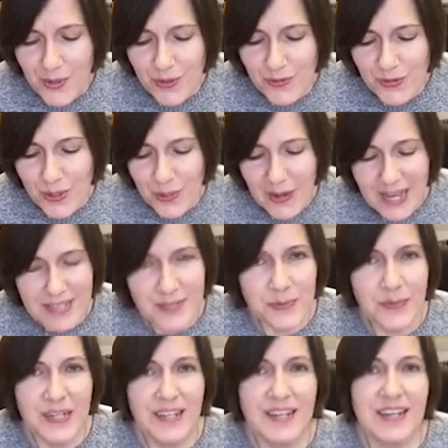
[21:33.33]
So as
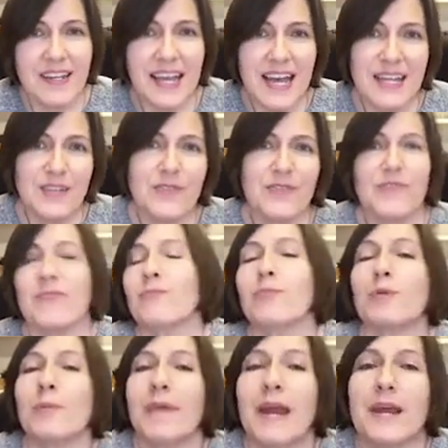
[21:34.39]
we kind of
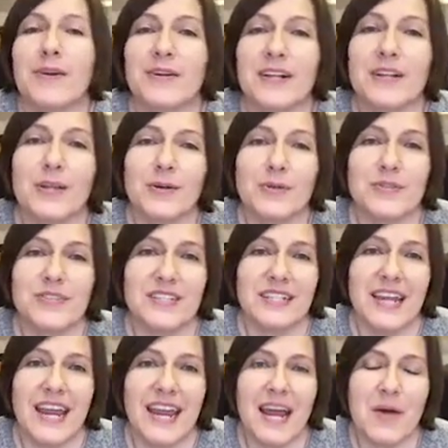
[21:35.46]
prepare to close
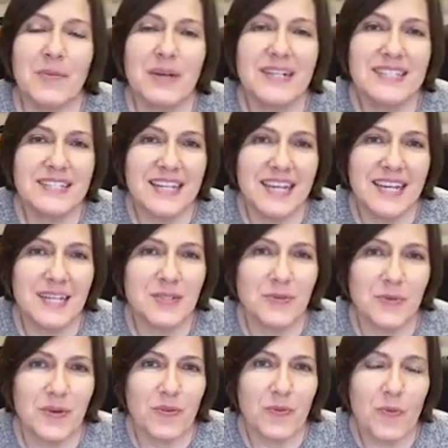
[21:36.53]
today, I wanted to end
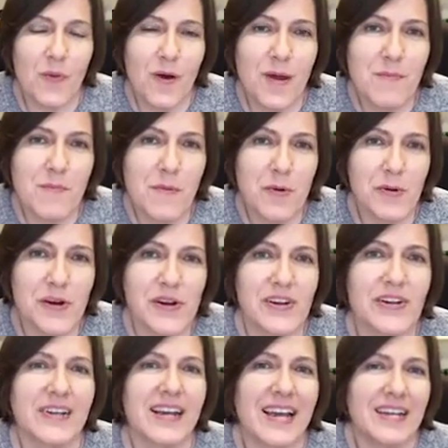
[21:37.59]
with one
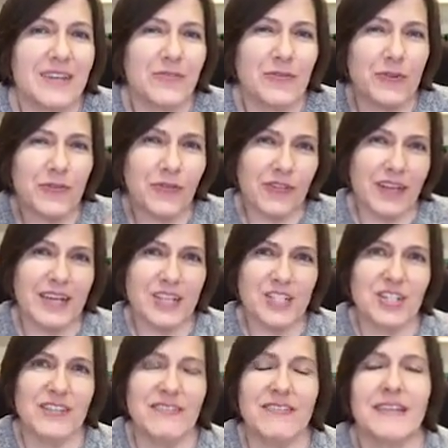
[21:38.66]
more kind of
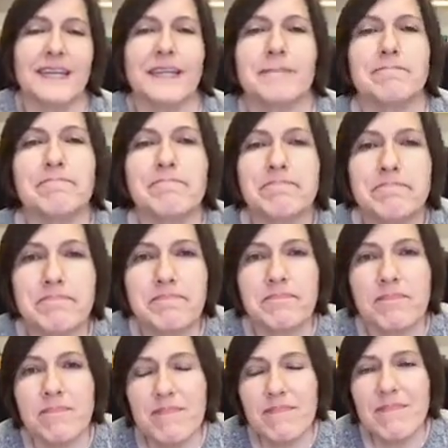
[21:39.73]
reflection thing.
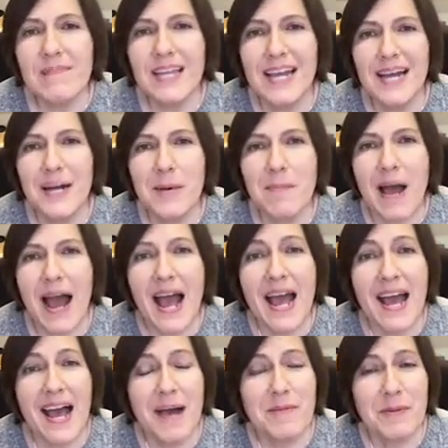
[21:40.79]

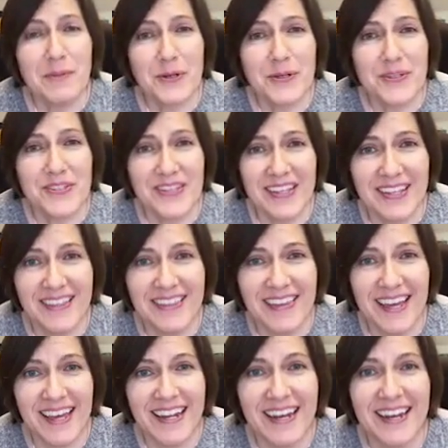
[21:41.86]
I'm a person
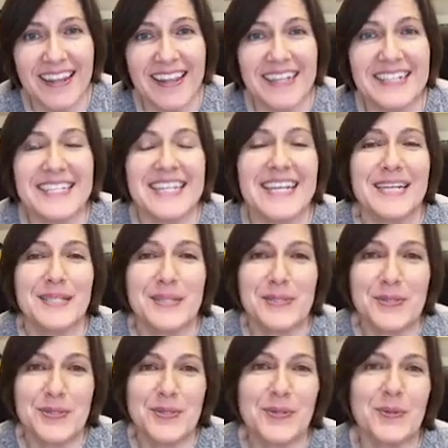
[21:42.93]
that
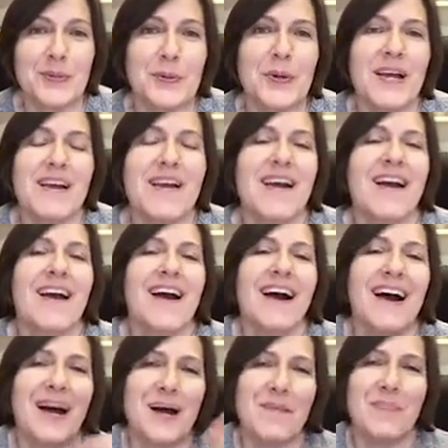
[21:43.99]
tends to
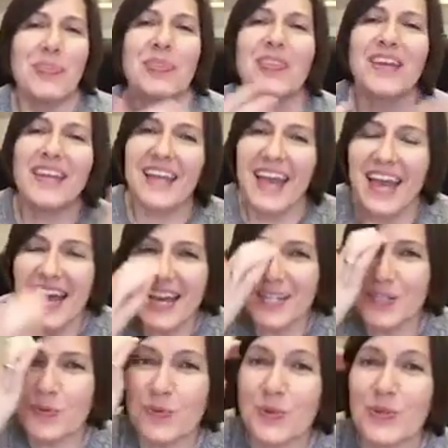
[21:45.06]
think
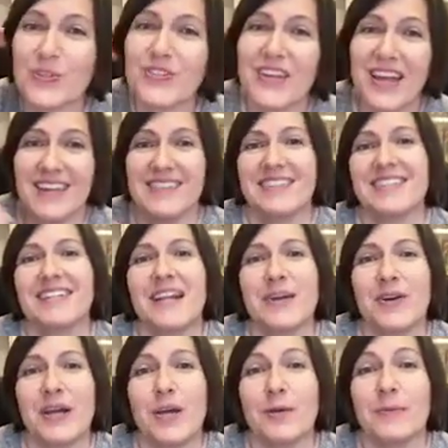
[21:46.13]
ahead to worst case
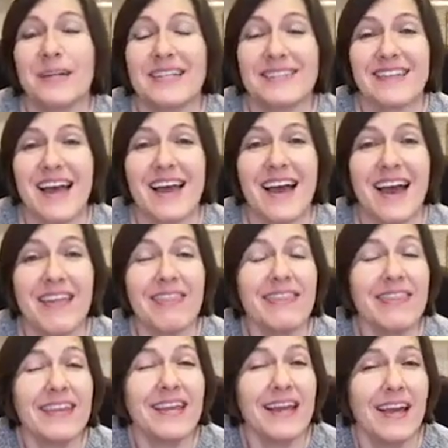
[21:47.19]
scenario because I
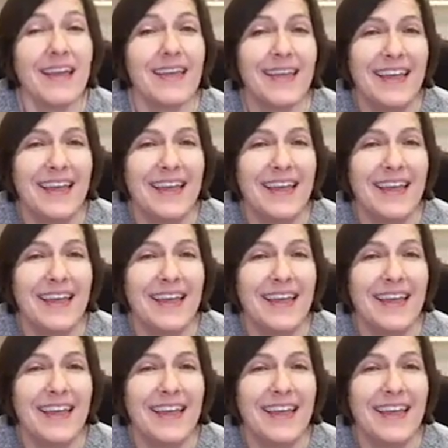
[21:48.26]
think